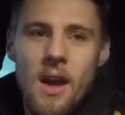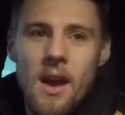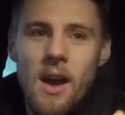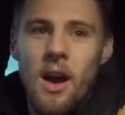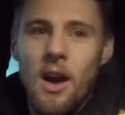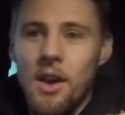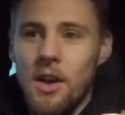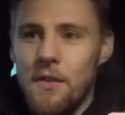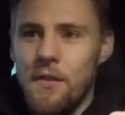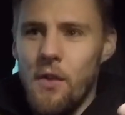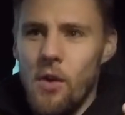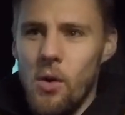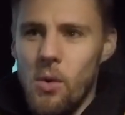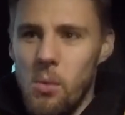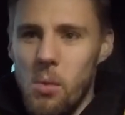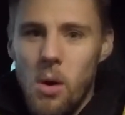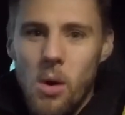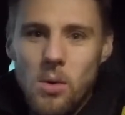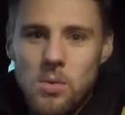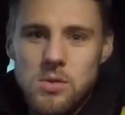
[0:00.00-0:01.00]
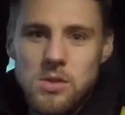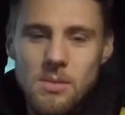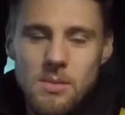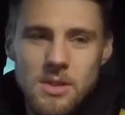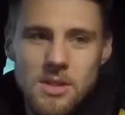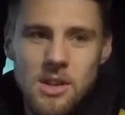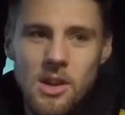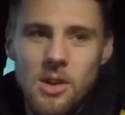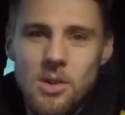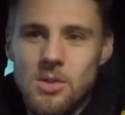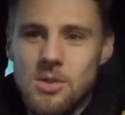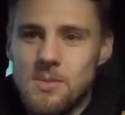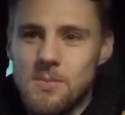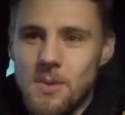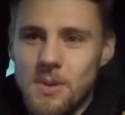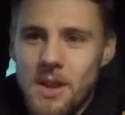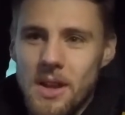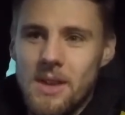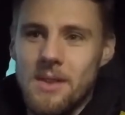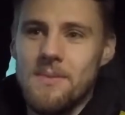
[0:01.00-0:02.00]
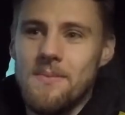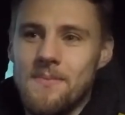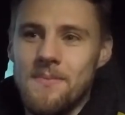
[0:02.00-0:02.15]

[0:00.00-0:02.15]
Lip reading: and I thought, whoa, something's loose. But then